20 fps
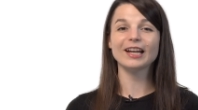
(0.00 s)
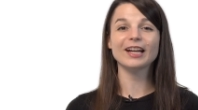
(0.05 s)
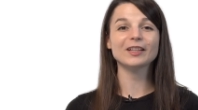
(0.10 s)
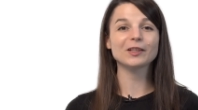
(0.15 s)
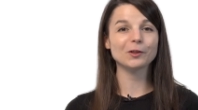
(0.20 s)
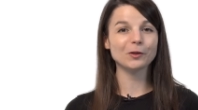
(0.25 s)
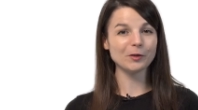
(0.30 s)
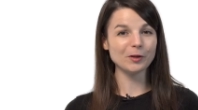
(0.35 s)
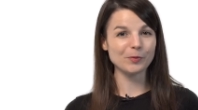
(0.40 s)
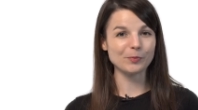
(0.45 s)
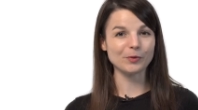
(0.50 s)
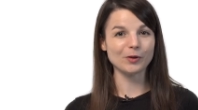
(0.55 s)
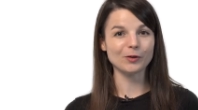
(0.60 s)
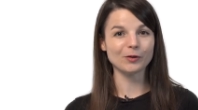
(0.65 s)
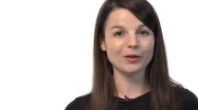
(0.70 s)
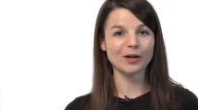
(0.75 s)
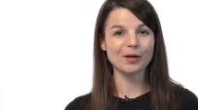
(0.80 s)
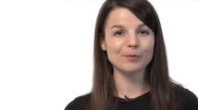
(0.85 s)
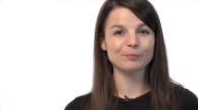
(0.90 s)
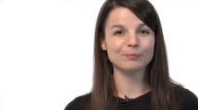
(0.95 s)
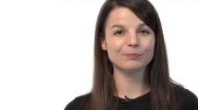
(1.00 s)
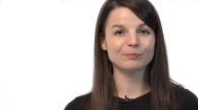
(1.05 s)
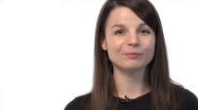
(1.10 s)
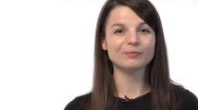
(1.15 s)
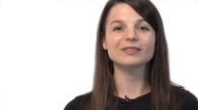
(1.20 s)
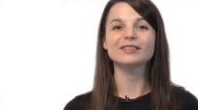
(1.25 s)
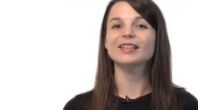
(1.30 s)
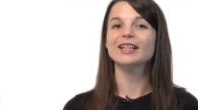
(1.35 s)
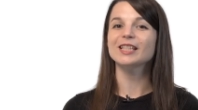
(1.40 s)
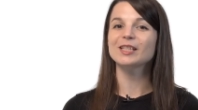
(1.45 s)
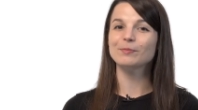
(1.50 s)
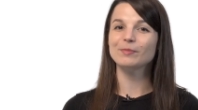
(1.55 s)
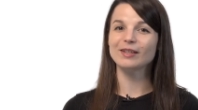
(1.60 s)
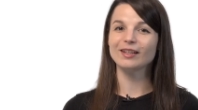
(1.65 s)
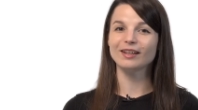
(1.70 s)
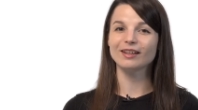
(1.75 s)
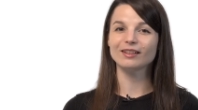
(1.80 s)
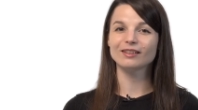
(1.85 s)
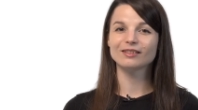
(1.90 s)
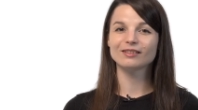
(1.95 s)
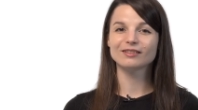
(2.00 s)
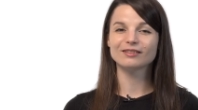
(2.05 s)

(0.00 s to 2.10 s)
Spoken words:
and learning program. Let's begin.